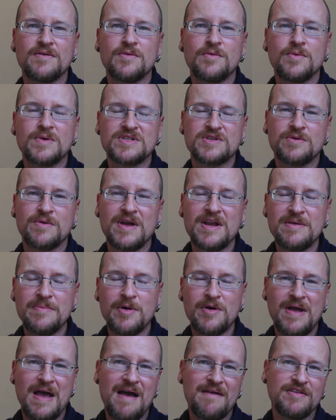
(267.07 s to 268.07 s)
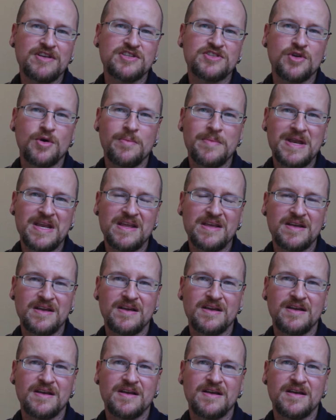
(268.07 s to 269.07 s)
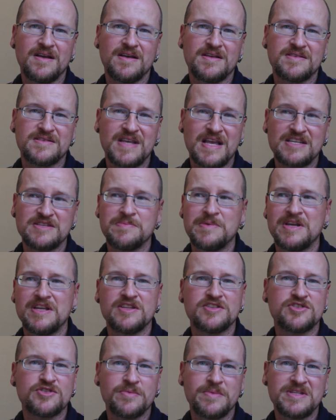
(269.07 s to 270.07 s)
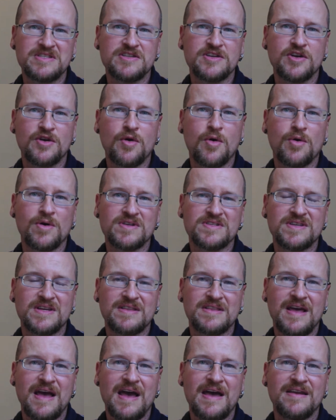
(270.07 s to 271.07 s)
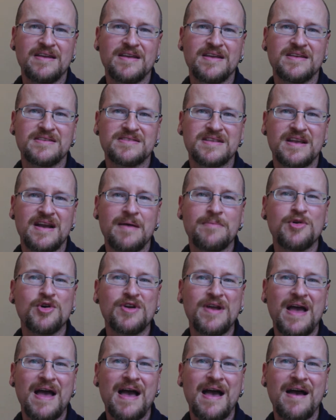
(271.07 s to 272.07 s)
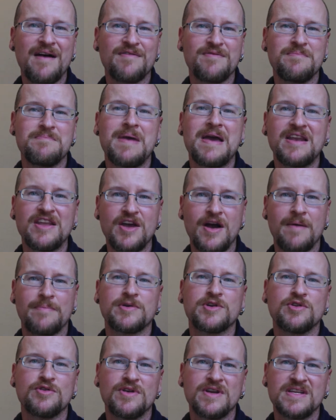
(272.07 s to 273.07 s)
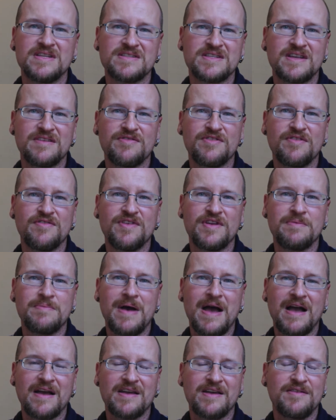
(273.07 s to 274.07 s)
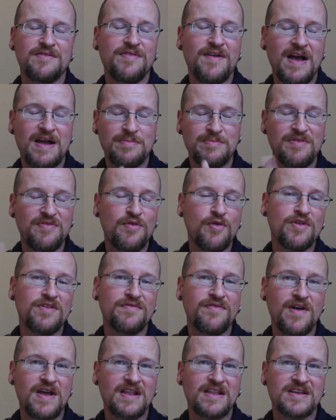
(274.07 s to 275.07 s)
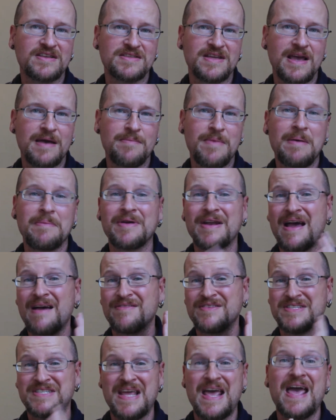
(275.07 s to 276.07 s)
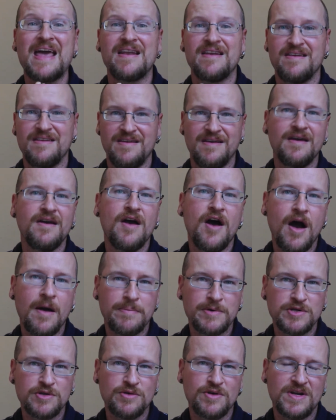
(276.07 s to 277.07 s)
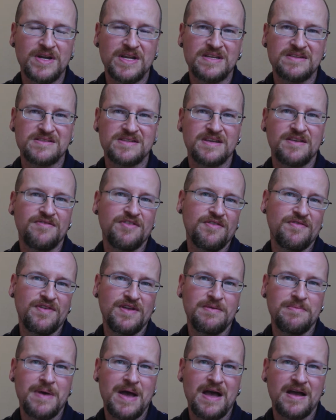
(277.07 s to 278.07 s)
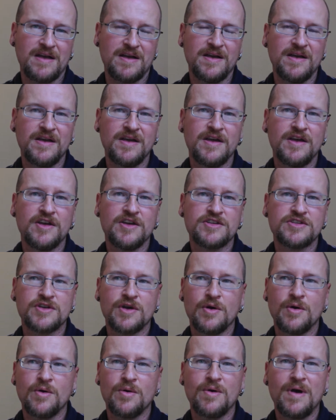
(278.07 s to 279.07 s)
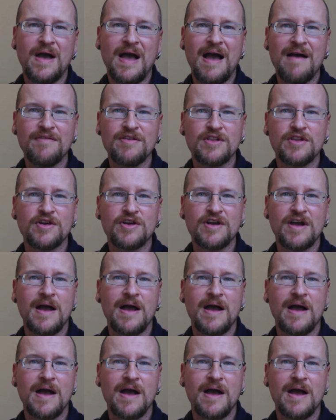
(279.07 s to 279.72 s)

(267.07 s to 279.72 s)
What's great about having so many assessment instruments in a course like that is that I'm going to have many opportunities to give you feedback. In fact, before the final exam, I'm going to have 10 opportunities to give you feedback. So have a look.